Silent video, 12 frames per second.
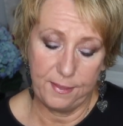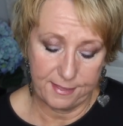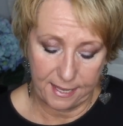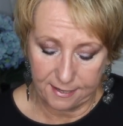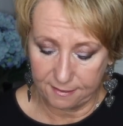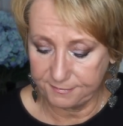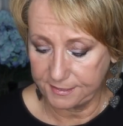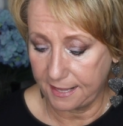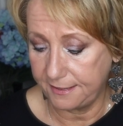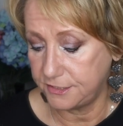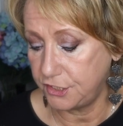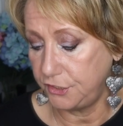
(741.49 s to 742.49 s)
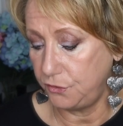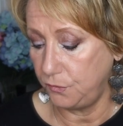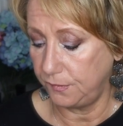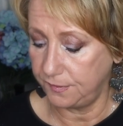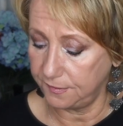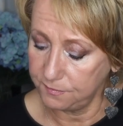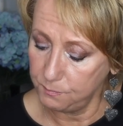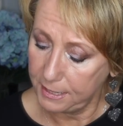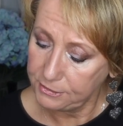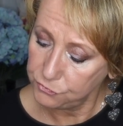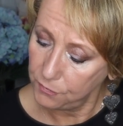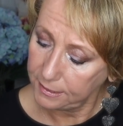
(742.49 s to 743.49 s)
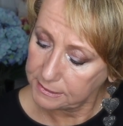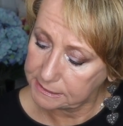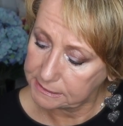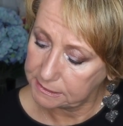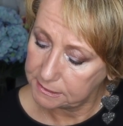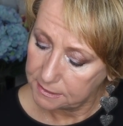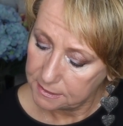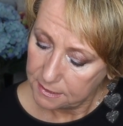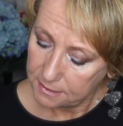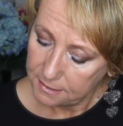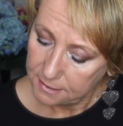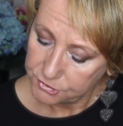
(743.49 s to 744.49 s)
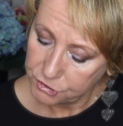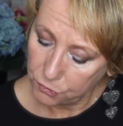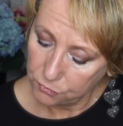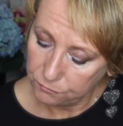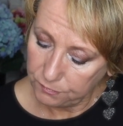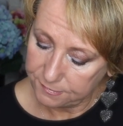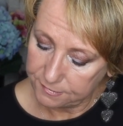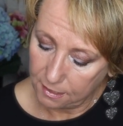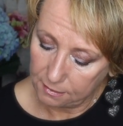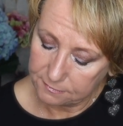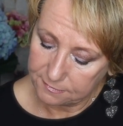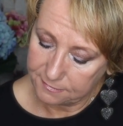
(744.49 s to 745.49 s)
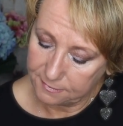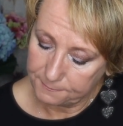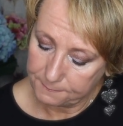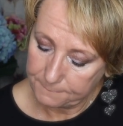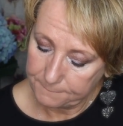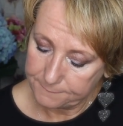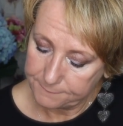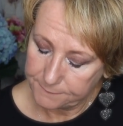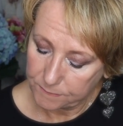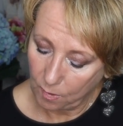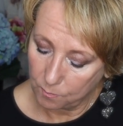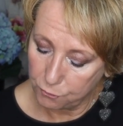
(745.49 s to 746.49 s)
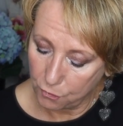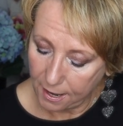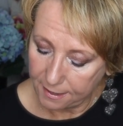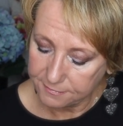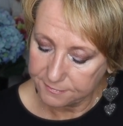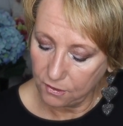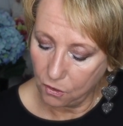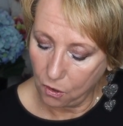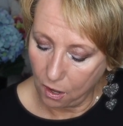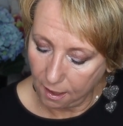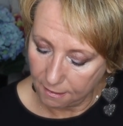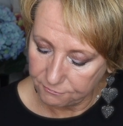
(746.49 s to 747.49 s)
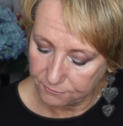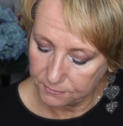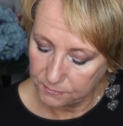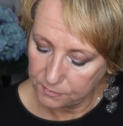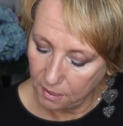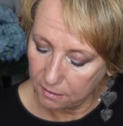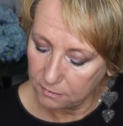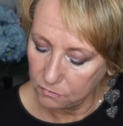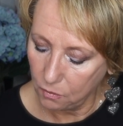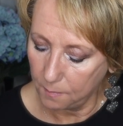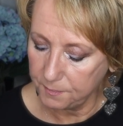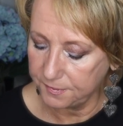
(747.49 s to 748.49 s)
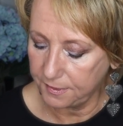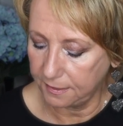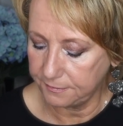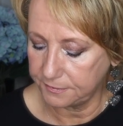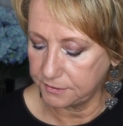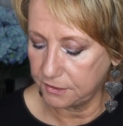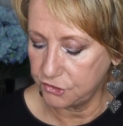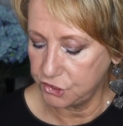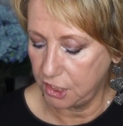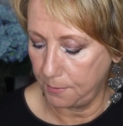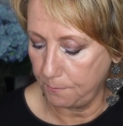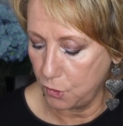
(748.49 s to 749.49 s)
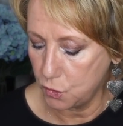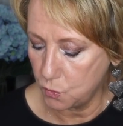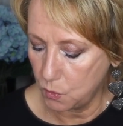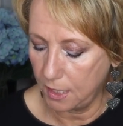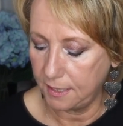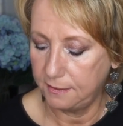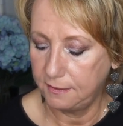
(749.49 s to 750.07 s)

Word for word: And then I started to use this Matrix Total Results Brass Off Color Obsessed Shampoo.